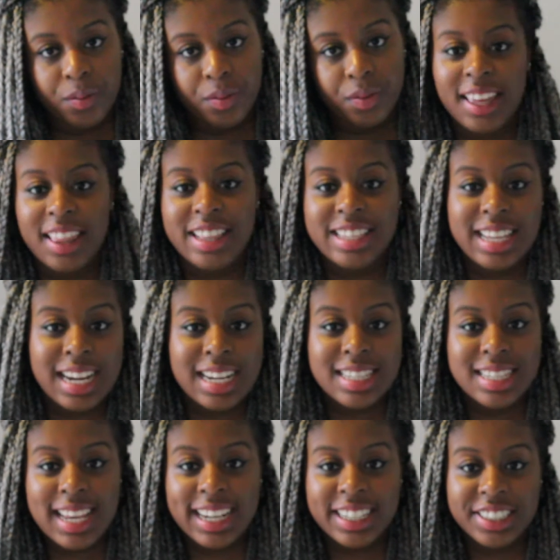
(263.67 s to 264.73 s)
The second
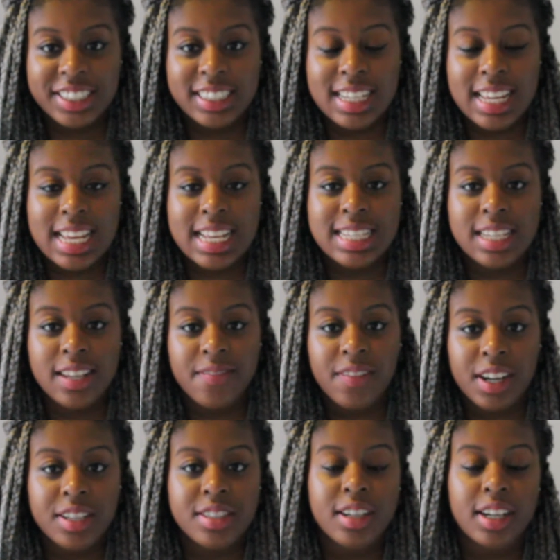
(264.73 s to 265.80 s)
section is
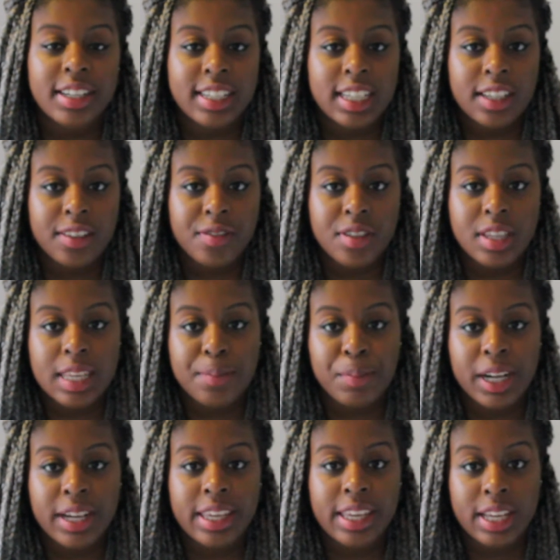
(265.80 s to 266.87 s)
advice I'd give to
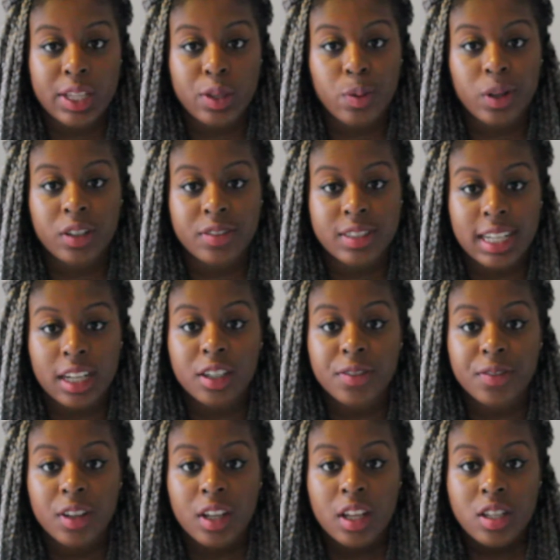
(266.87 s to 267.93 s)
my year 12 self.
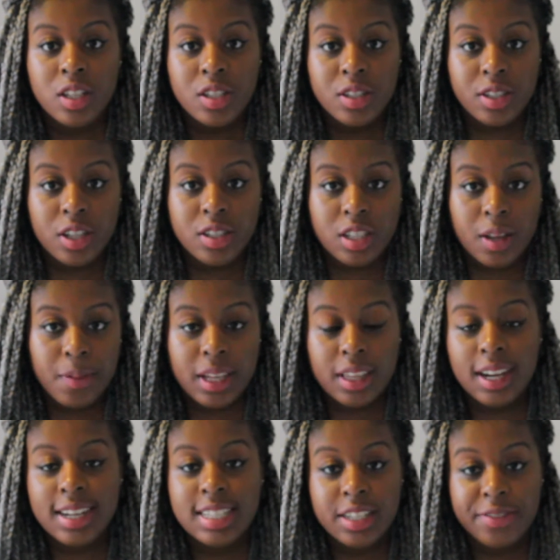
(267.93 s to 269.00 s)
So something
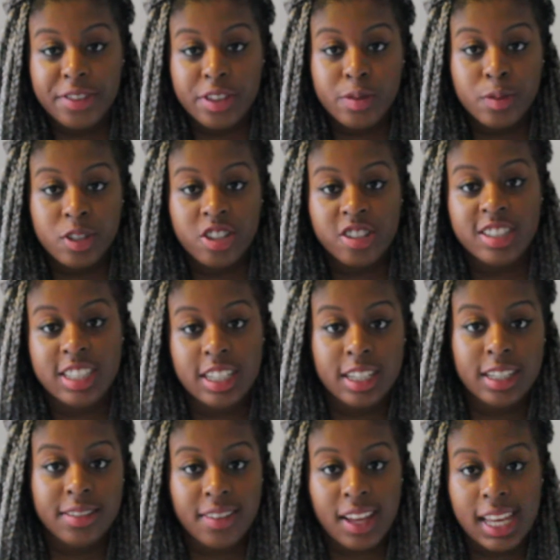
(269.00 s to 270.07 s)
that I did for the majority
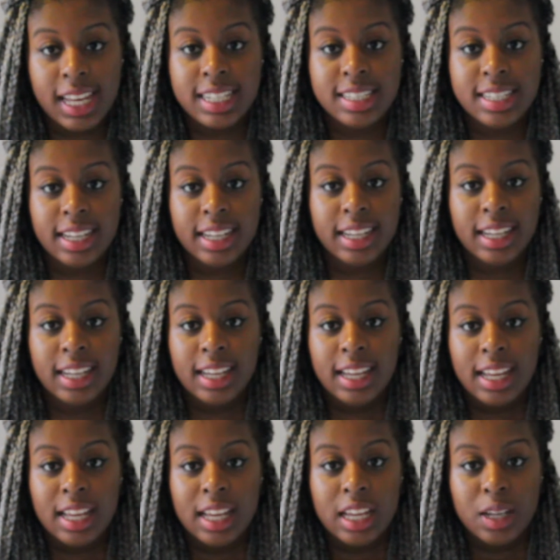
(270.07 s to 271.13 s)
of AS year
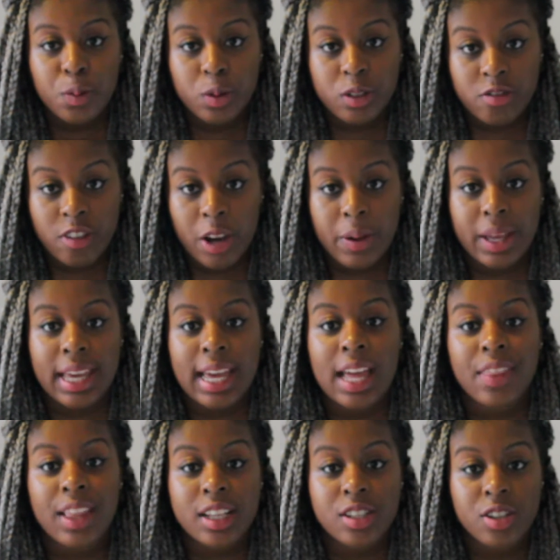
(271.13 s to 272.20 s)
was rowing,
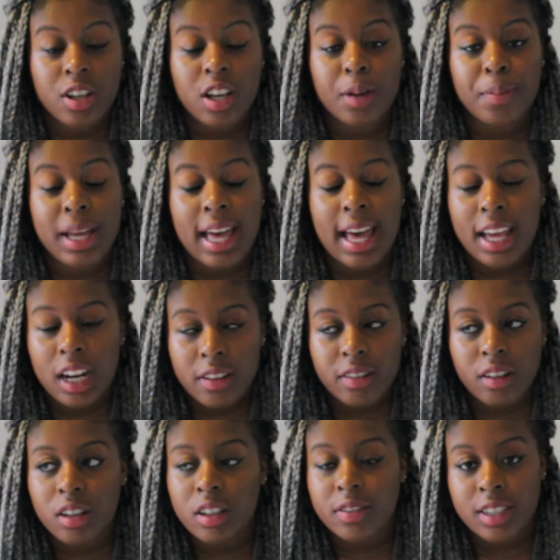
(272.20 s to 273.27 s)
and that took up a hell of a
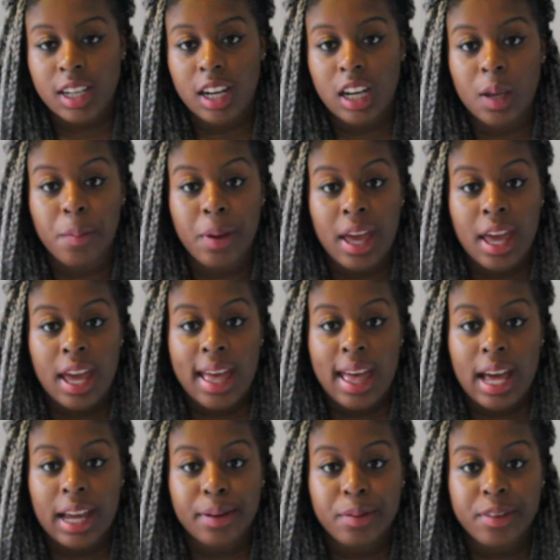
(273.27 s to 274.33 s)
lot of time,
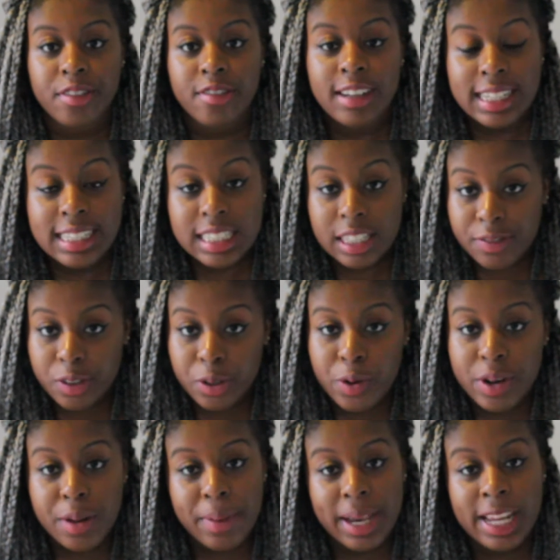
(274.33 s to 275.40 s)
and it was really difficult,
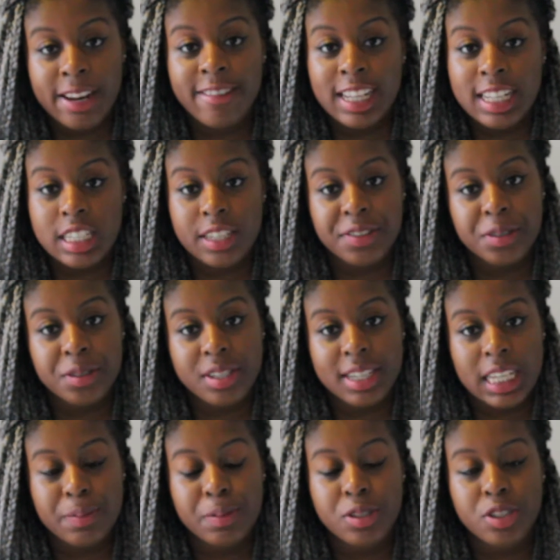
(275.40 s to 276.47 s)
and it made it really difficult to
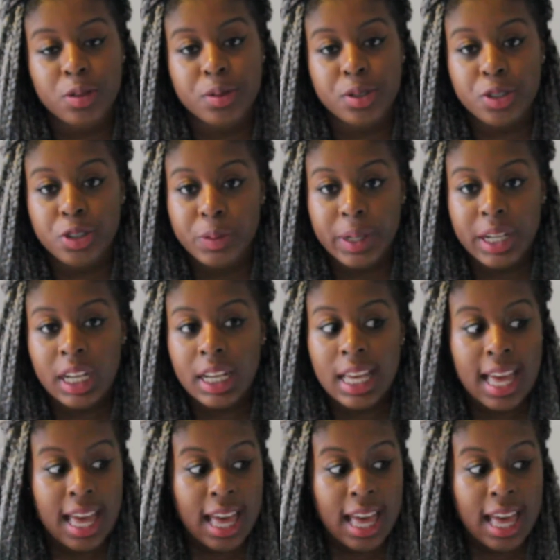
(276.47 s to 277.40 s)
keep on top of schoolwork.